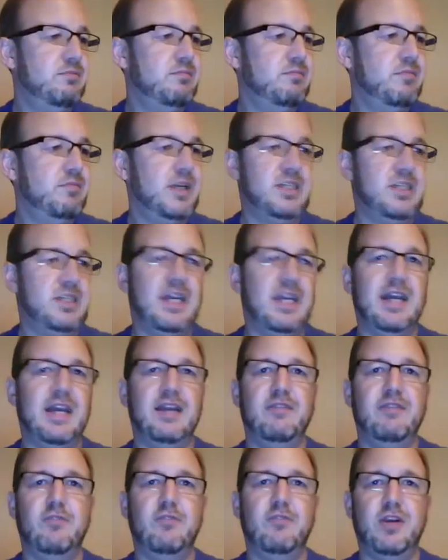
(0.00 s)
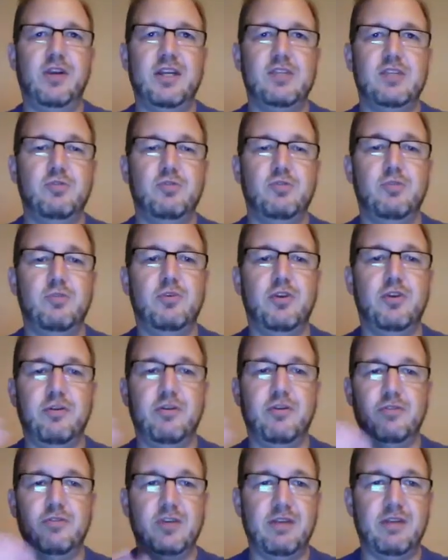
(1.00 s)
my tag for 80s Reboot
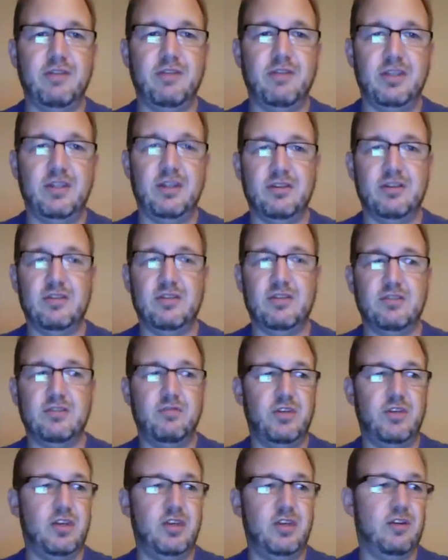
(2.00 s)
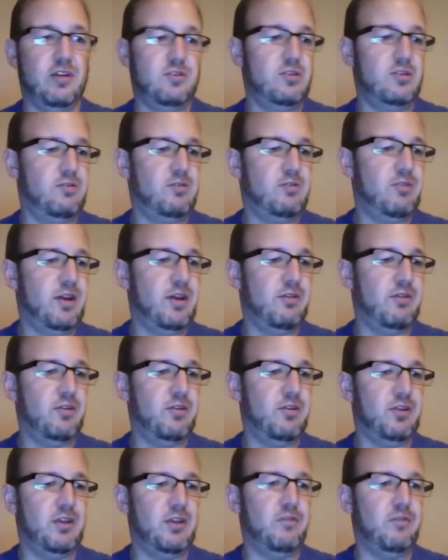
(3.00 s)
Overdrive at the end of this video so you have
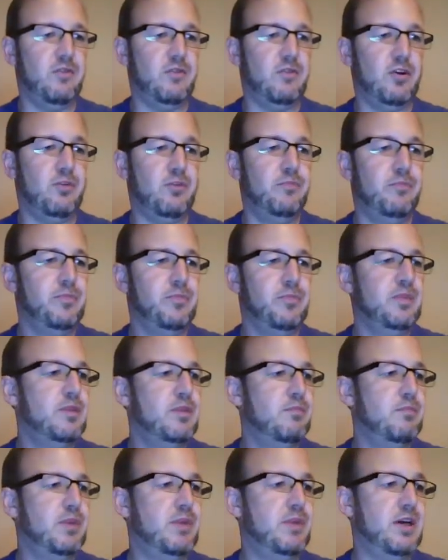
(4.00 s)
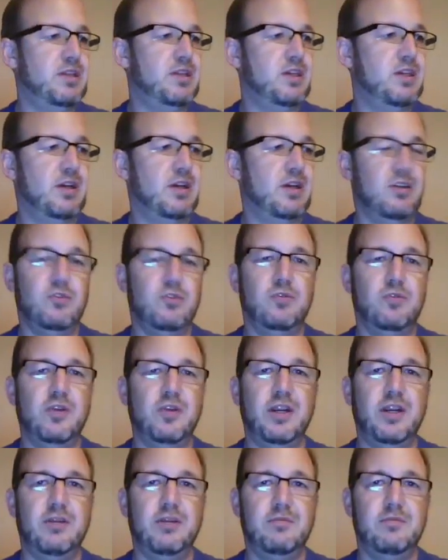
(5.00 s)
all the info. But Loot
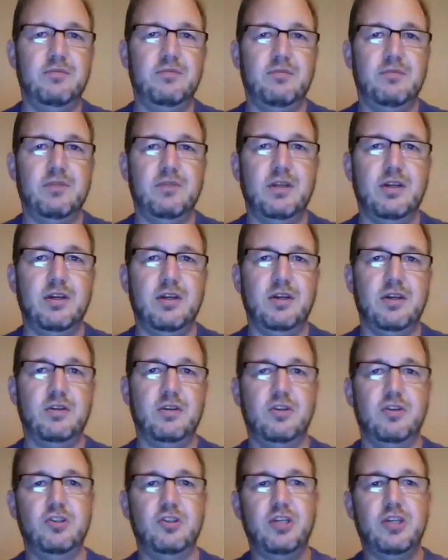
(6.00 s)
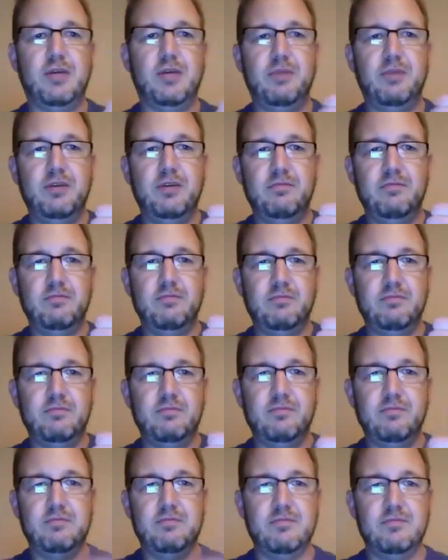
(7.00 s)
Crate, good job.
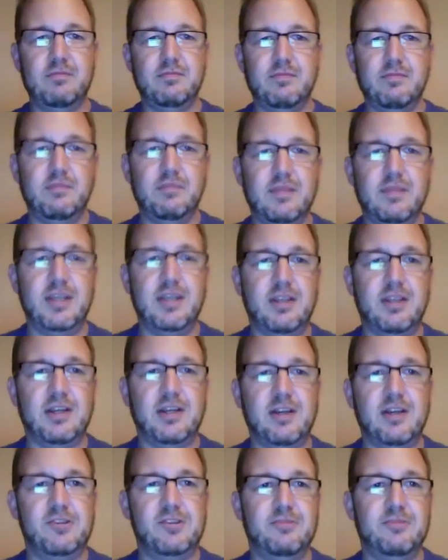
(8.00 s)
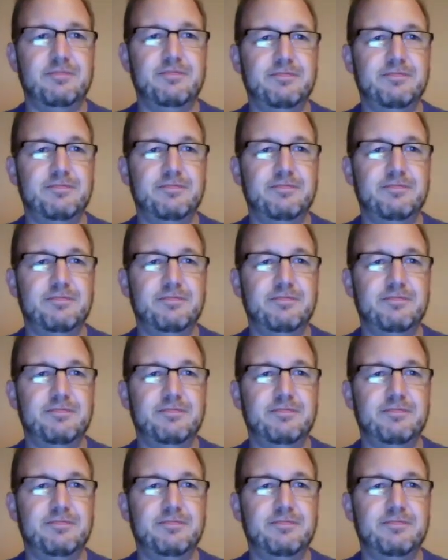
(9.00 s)
Thank you, guys.